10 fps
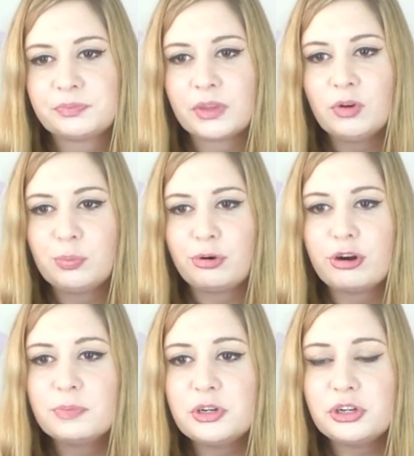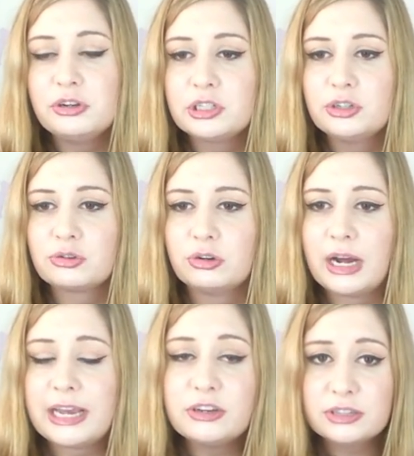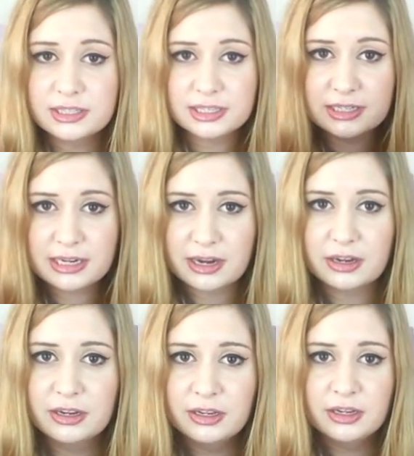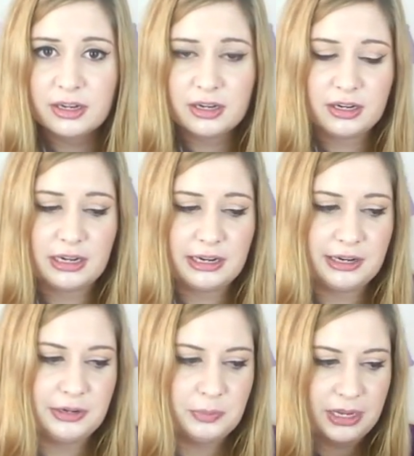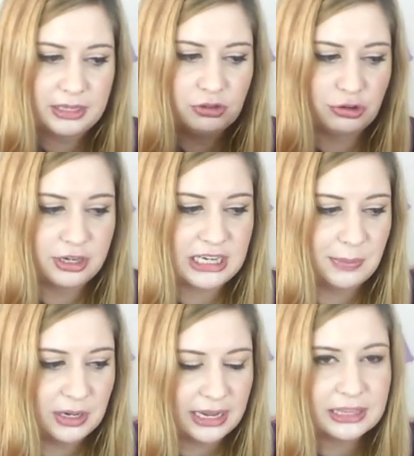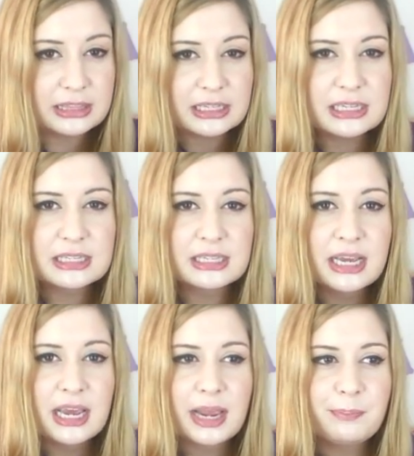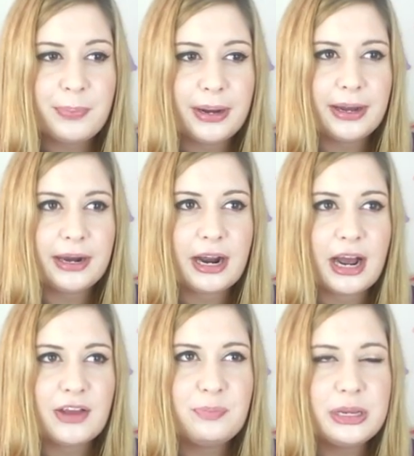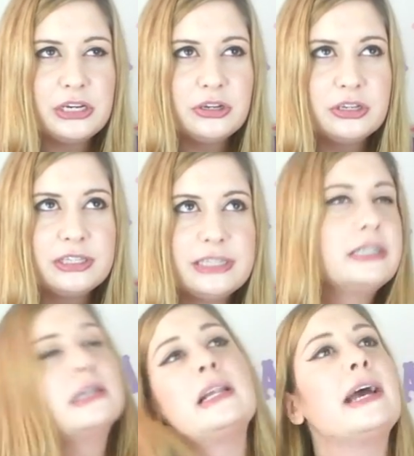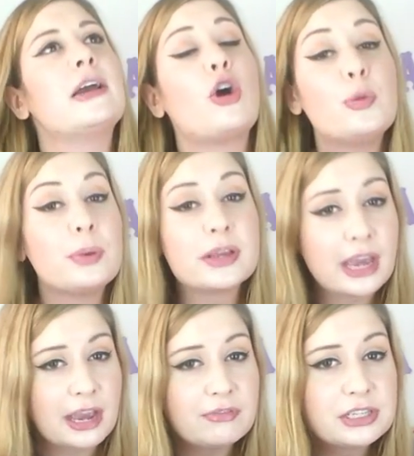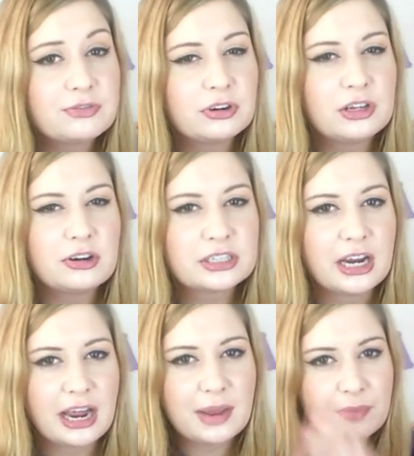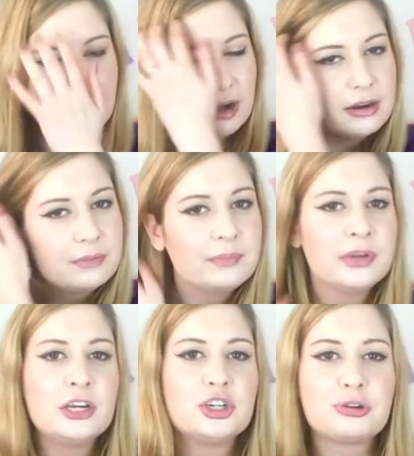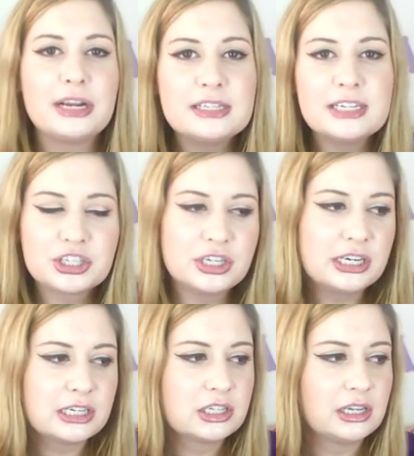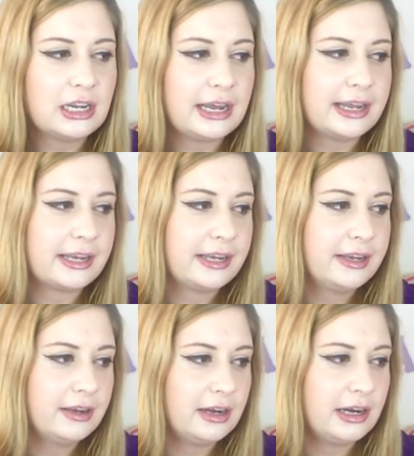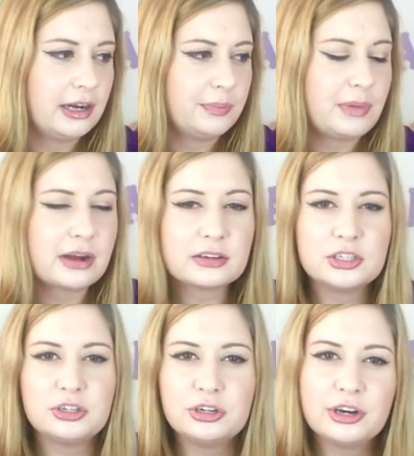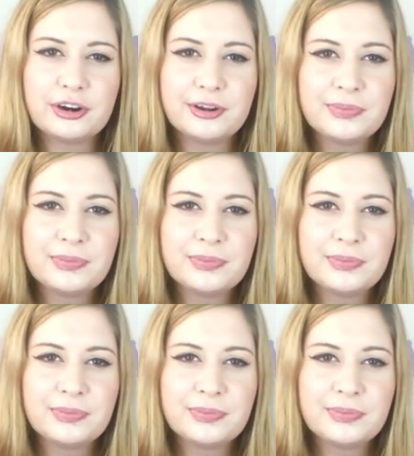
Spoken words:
What program do you use to draw? I use a Syntec, like the drawing tablet like this, but I've been using like Open Canvas for a long time, and I transitioning to like Manga Studio,